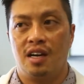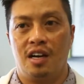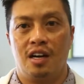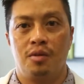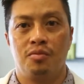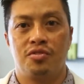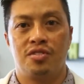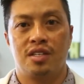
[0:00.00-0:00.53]

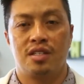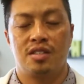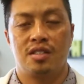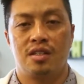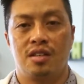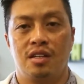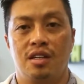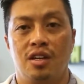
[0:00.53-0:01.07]
um,
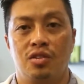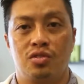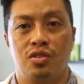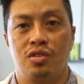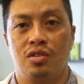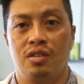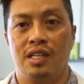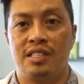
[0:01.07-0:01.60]
six, you know,
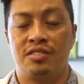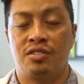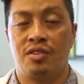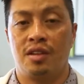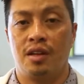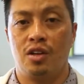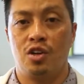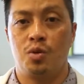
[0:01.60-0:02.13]
to listen to
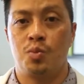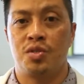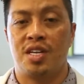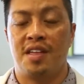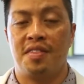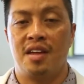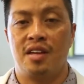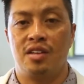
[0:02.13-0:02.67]
the lobes,
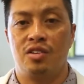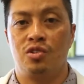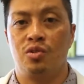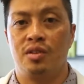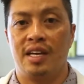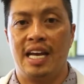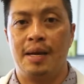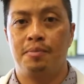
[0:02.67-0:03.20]
and then you're
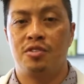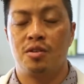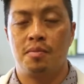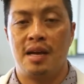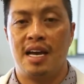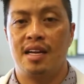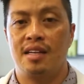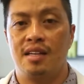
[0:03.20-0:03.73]
doing ape to
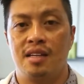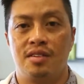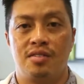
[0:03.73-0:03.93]
man.